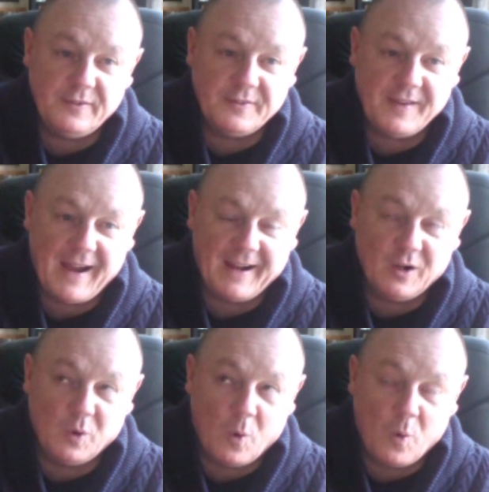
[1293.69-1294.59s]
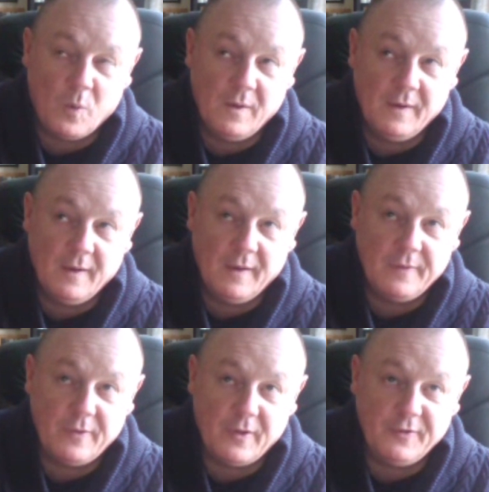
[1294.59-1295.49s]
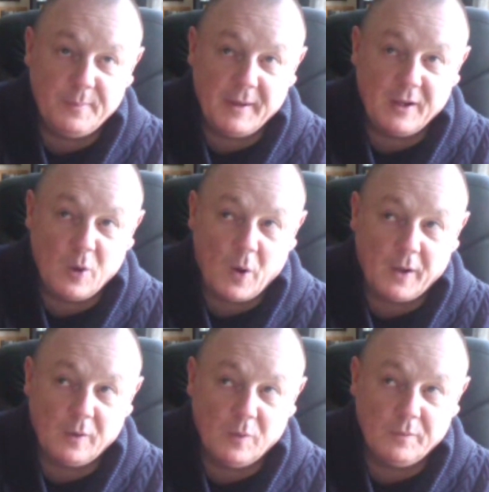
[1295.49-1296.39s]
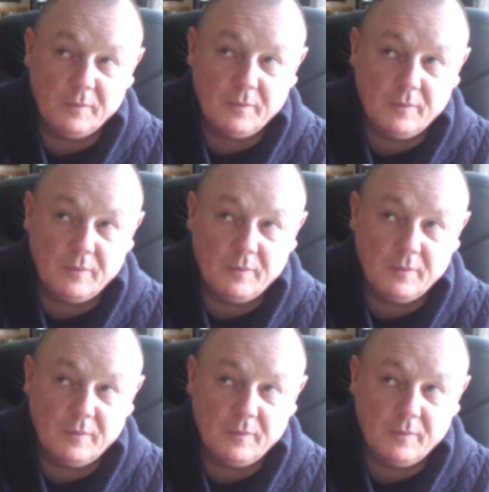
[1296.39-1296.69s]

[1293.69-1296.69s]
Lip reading: tangle that has been going on,